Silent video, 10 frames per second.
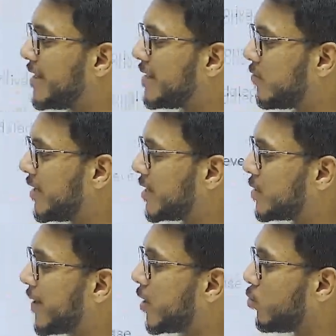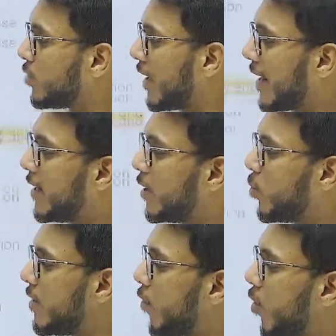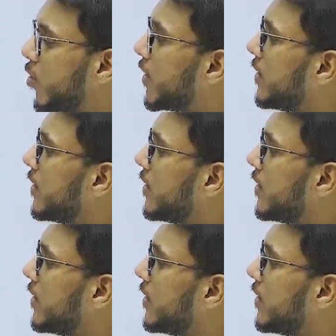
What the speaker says: with respect to the right to be forgotten,